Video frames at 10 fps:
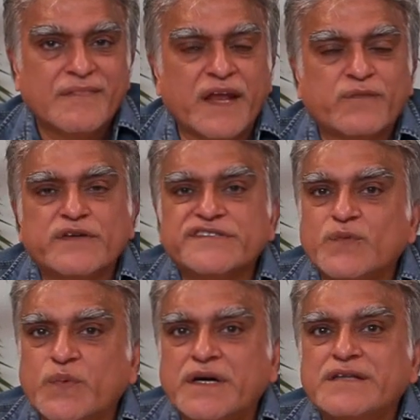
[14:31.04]
It was the
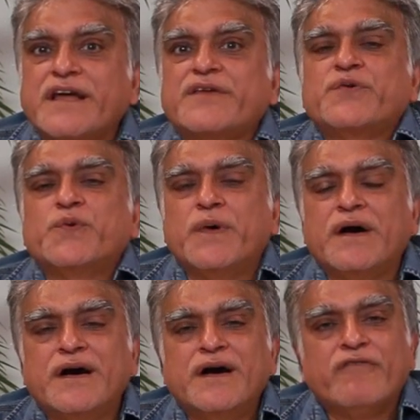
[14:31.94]
word that you
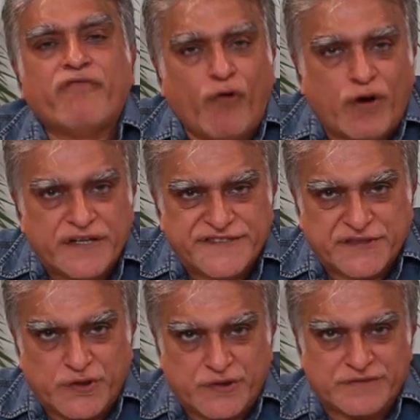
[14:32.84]
were
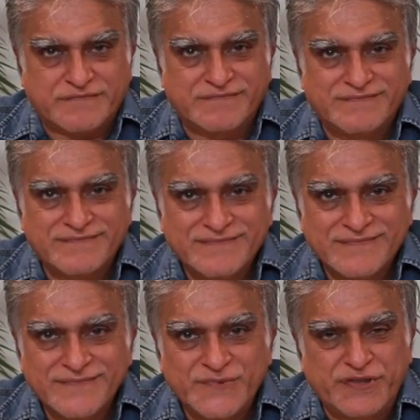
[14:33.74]
focused on.
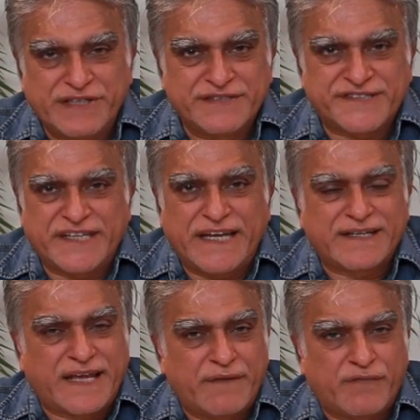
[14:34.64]
You didn't say
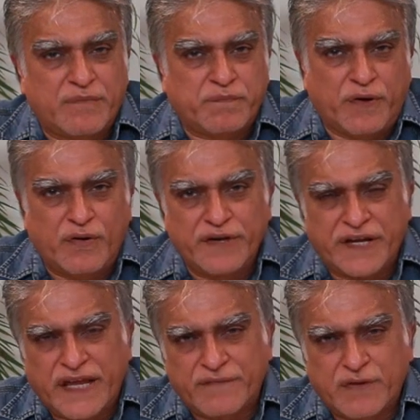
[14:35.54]
it came from Paul,
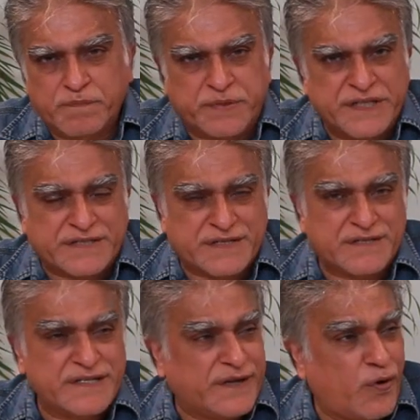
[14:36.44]
it came from Peter,
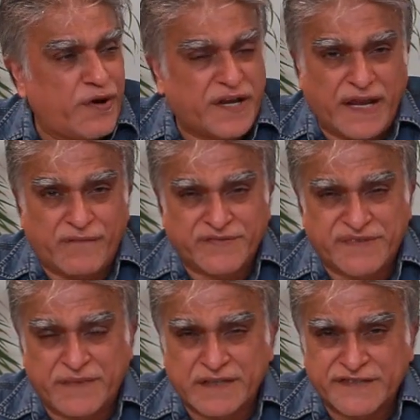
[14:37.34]
it, or it came from
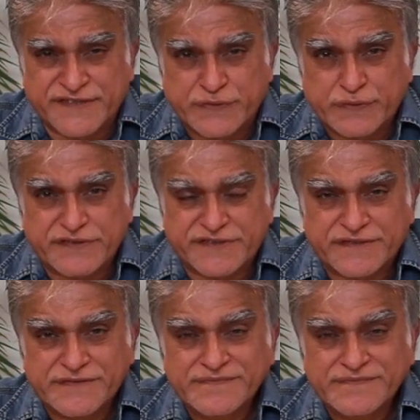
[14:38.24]
some other source.